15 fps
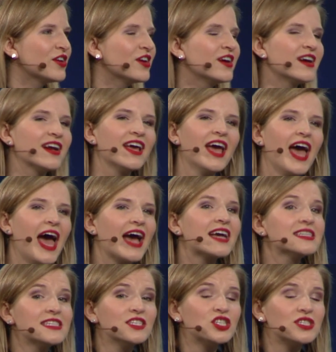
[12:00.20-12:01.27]
heard.
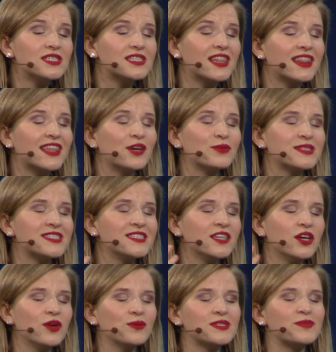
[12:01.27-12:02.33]
Because there was
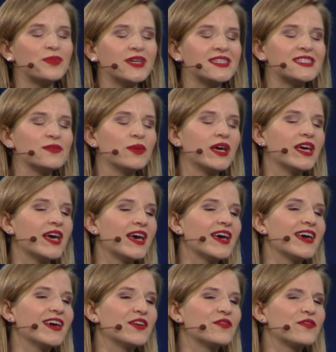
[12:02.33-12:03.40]
no space in my
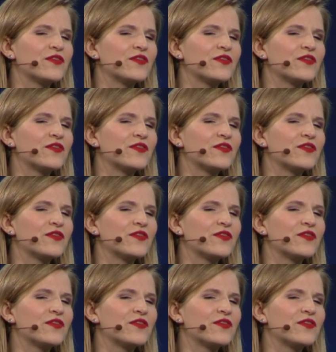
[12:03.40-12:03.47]
head